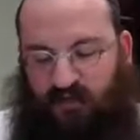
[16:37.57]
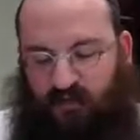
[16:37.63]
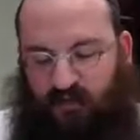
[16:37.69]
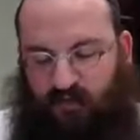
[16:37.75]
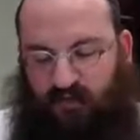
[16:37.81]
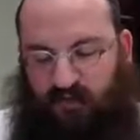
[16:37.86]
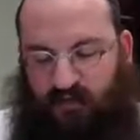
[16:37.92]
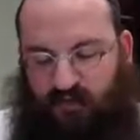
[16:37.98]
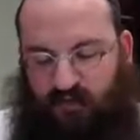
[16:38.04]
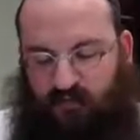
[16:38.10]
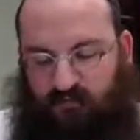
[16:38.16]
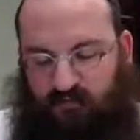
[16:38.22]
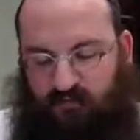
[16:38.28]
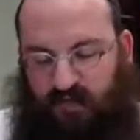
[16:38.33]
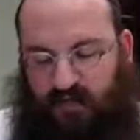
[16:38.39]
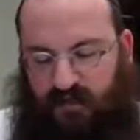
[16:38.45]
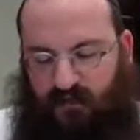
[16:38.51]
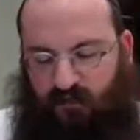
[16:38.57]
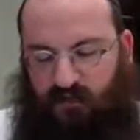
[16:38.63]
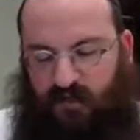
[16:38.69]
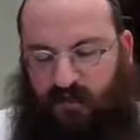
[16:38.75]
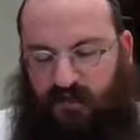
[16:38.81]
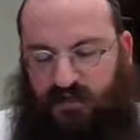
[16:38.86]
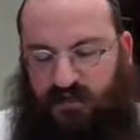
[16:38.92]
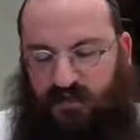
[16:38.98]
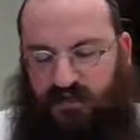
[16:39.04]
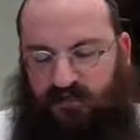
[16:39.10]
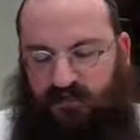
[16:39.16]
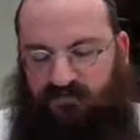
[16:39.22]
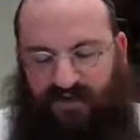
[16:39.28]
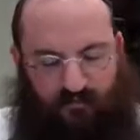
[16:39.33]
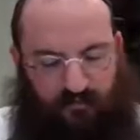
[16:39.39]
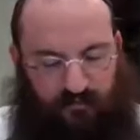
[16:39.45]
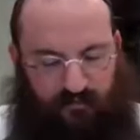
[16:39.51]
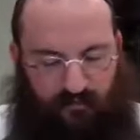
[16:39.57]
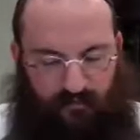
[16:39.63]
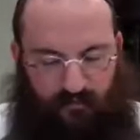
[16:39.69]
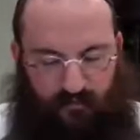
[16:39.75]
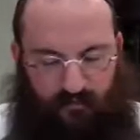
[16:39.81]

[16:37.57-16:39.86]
boyara, like a raging fire.